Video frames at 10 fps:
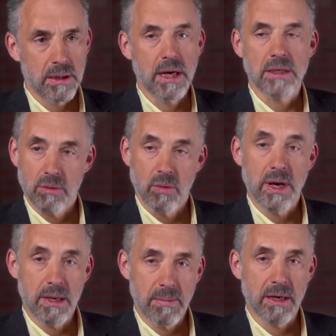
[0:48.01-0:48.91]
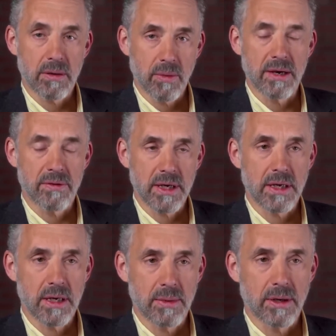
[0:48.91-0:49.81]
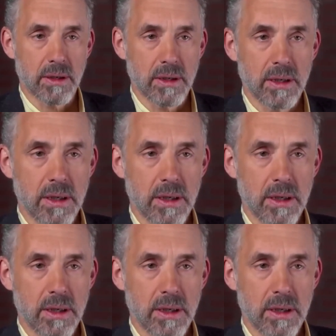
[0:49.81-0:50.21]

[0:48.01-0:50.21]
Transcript: That's a way better way of thinking about it.